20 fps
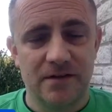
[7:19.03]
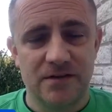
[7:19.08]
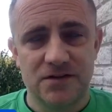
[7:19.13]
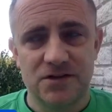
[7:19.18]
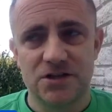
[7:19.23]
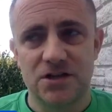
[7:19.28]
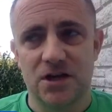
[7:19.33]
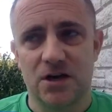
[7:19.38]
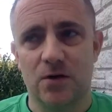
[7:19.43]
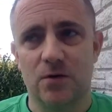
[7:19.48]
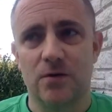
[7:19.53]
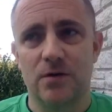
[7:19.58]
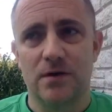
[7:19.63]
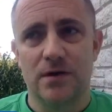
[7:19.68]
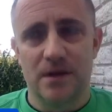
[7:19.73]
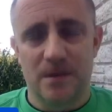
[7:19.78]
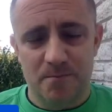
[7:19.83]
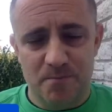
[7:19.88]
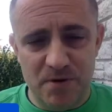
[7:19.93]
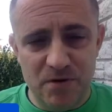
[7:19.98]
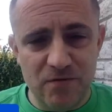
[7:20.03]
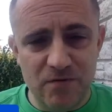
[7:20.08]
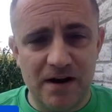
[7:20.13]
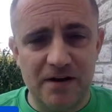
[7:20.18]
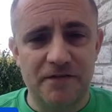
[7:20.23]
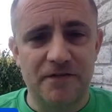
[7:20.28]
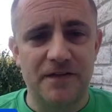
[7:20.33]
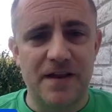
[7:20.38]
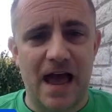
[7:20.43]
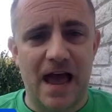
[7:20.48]
So be
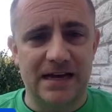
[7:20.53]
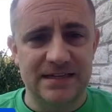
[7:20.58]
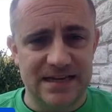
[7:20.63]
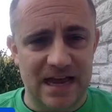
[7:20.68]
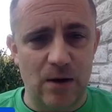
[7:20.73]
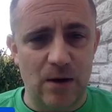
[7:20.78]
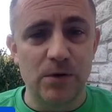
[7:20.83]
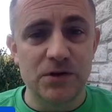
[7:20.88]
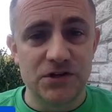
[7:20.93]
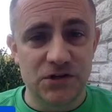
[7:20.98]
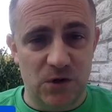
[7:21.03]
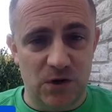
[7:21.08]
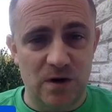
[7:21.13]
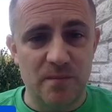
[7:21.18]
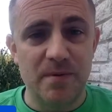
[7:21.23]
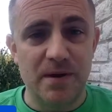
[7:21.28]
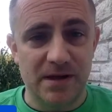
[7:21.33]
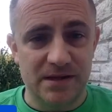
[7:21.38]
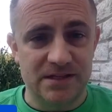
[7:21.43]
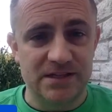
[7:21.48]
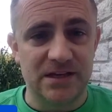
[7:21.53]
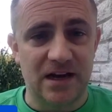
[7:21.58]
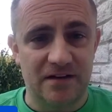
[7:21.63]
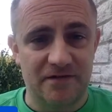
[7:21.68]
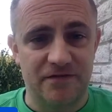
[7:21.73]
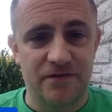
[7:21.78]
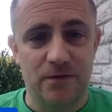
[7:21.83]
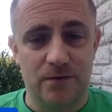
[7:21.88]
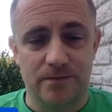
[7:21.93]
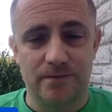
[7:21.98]
ready for that, because that one's going to be
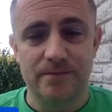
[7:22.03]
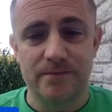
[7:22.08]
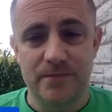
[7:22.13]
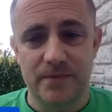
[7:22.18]
insightful.